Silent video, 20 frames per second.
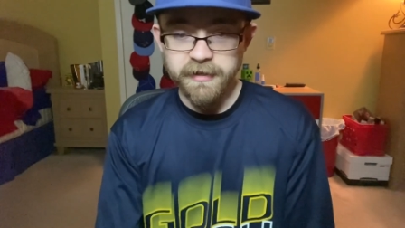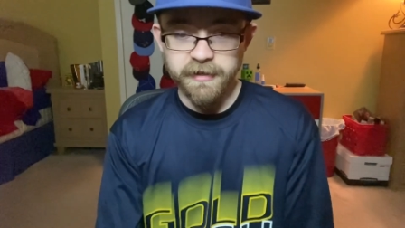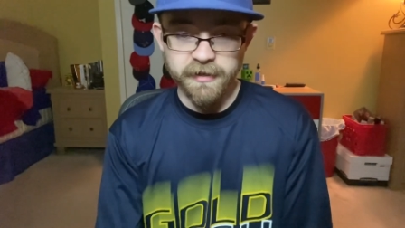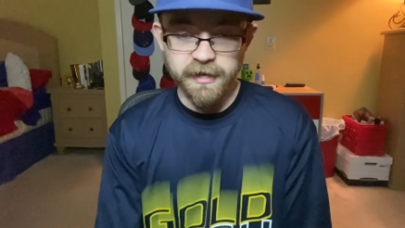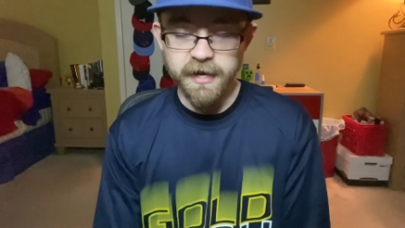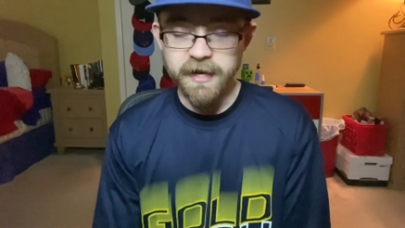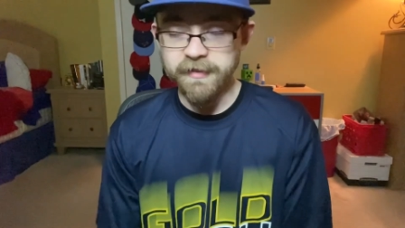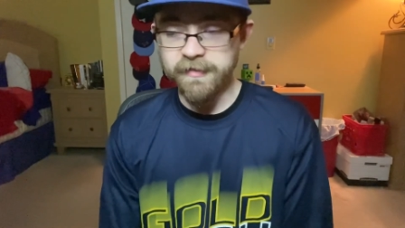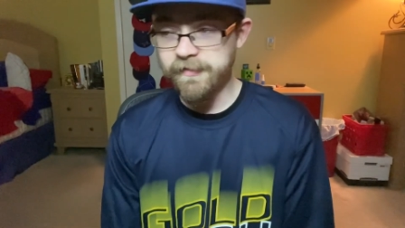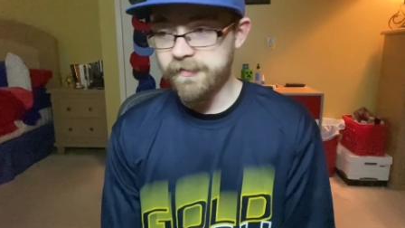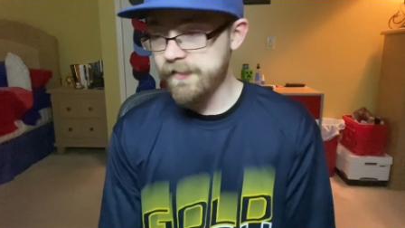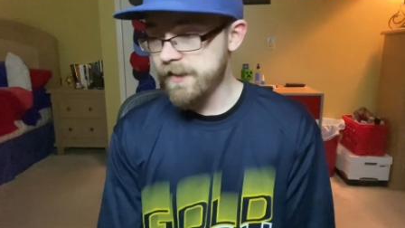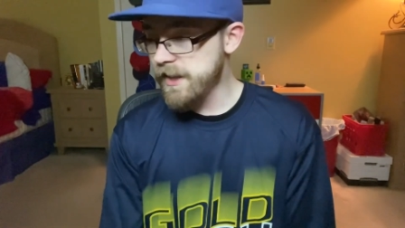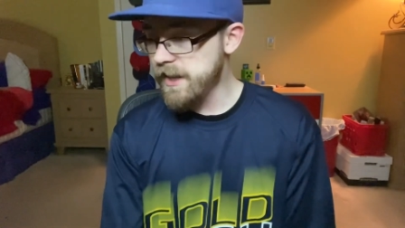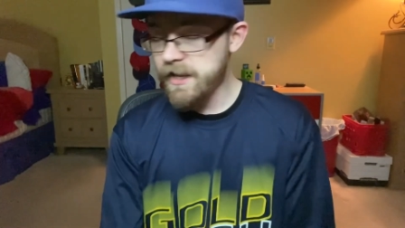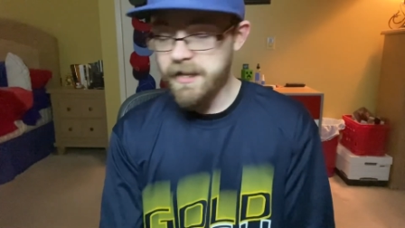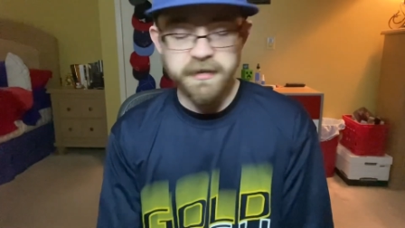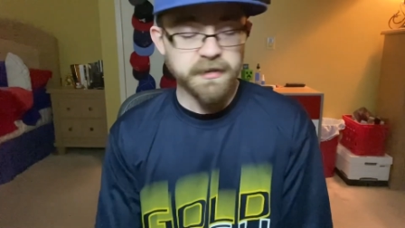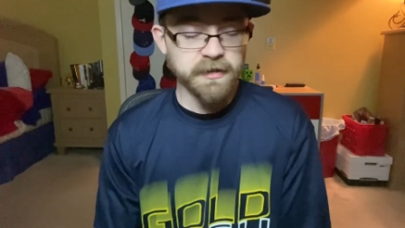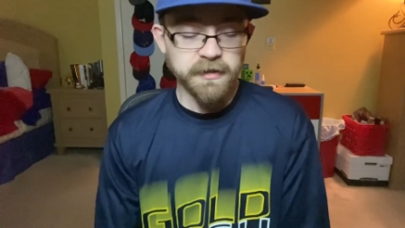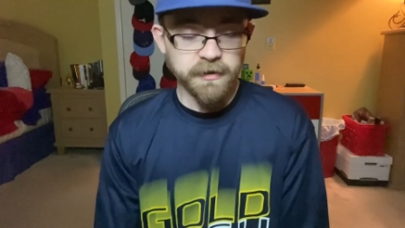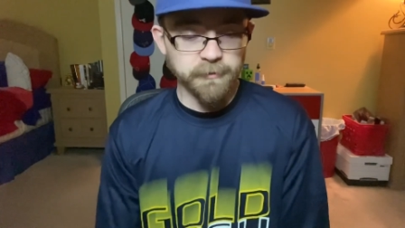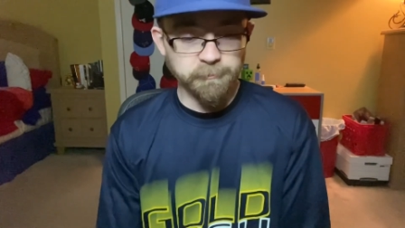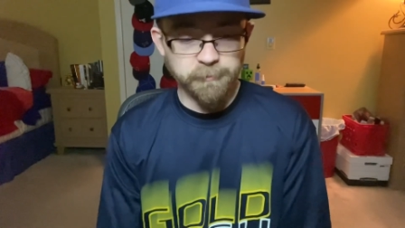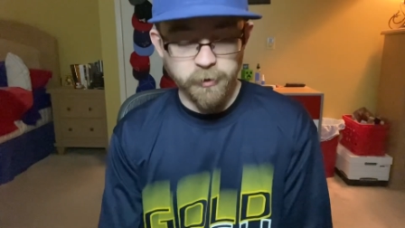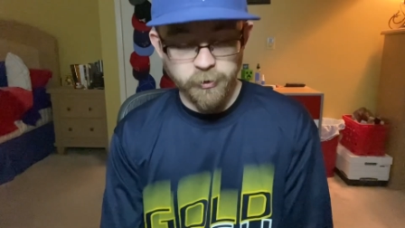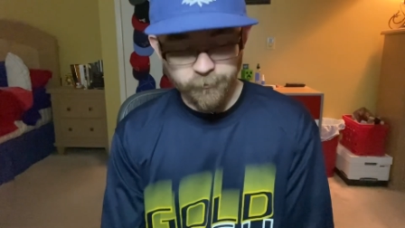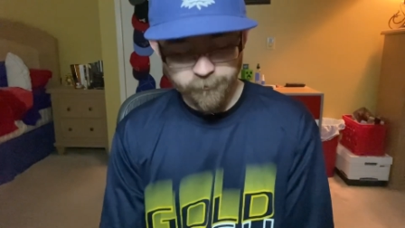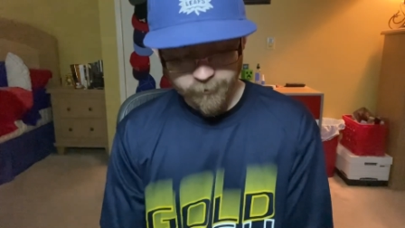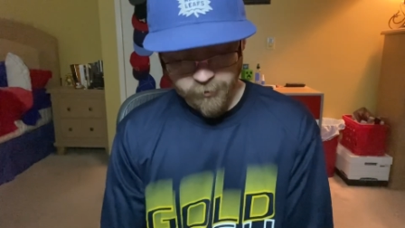cuts in,
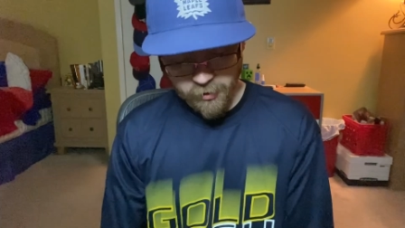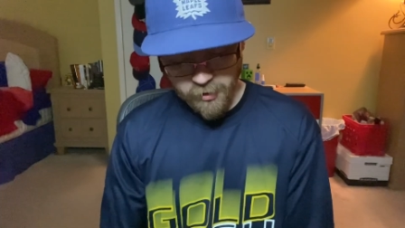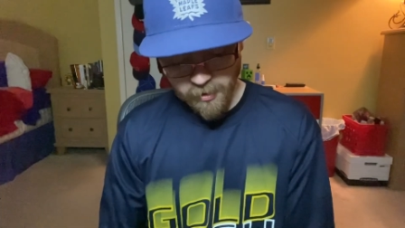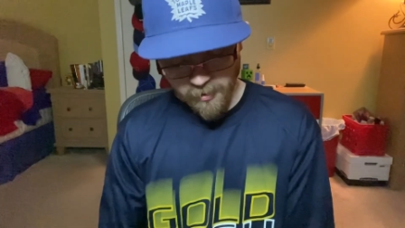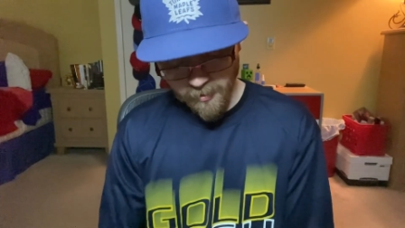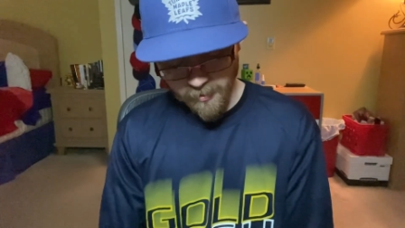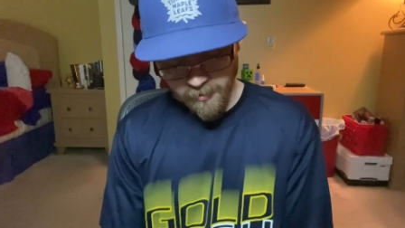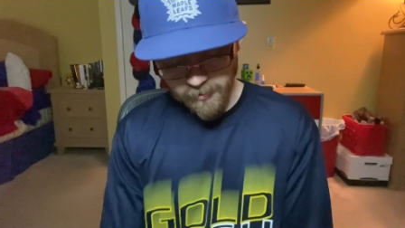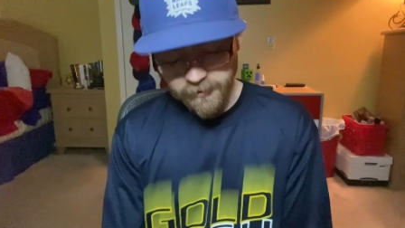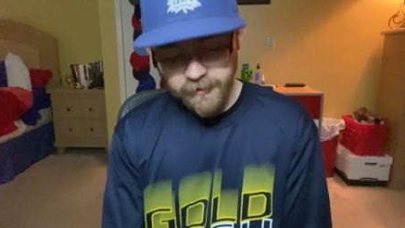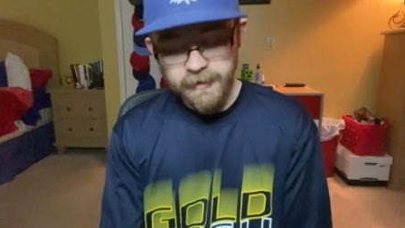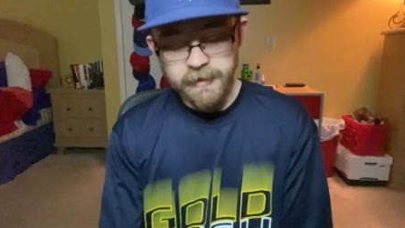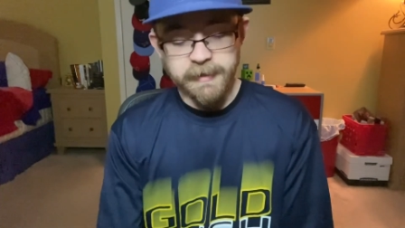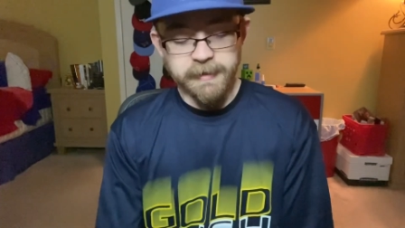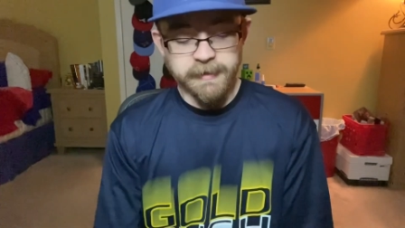beautiful goal.